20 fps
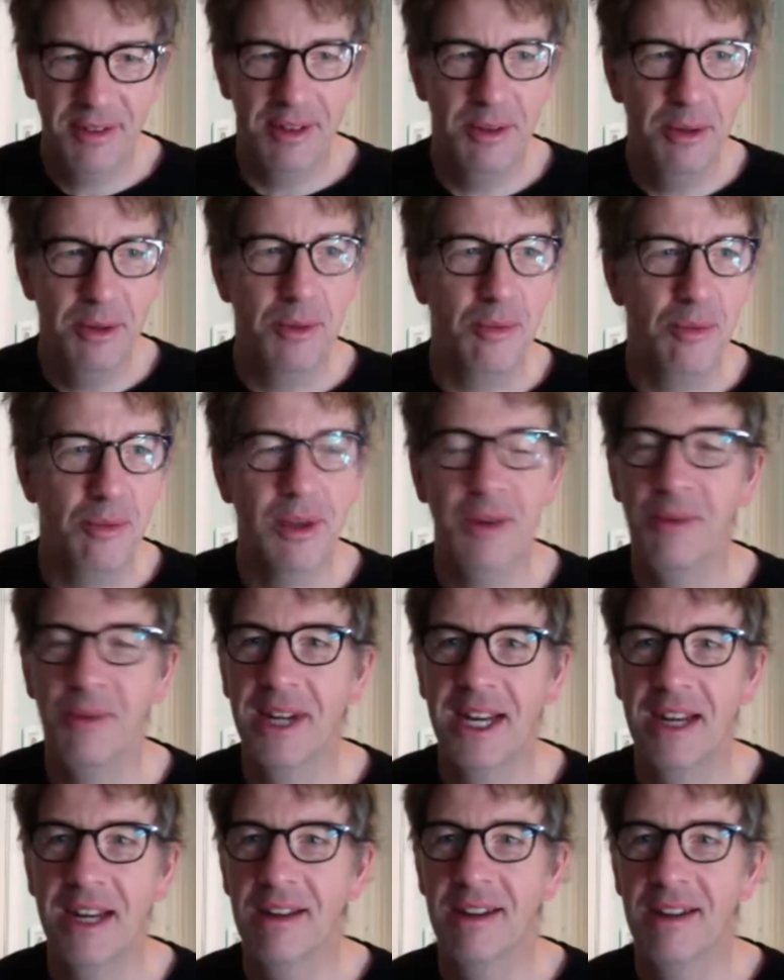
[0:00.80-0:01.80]
ooh,
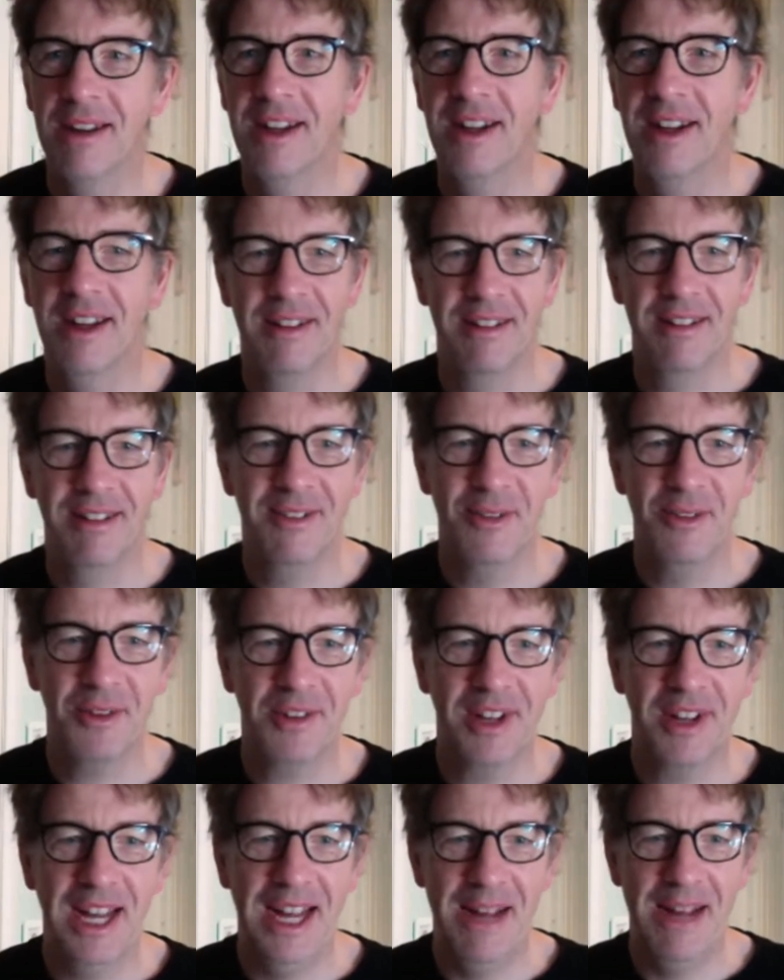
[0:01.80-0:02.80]
what's
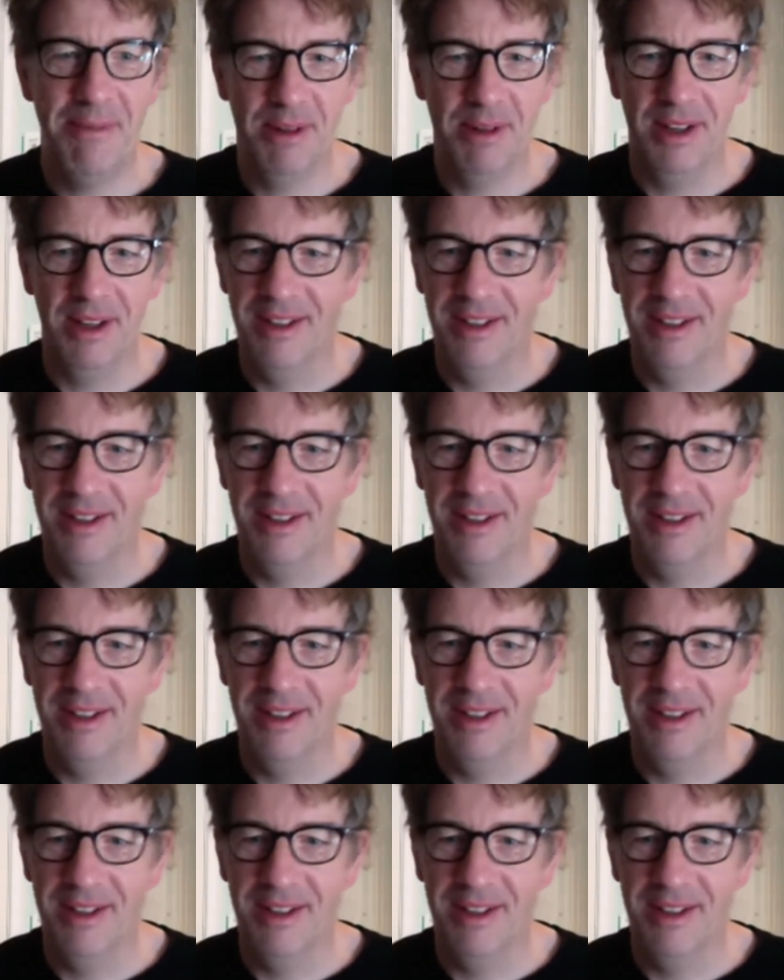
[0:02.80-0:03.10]
going to happen.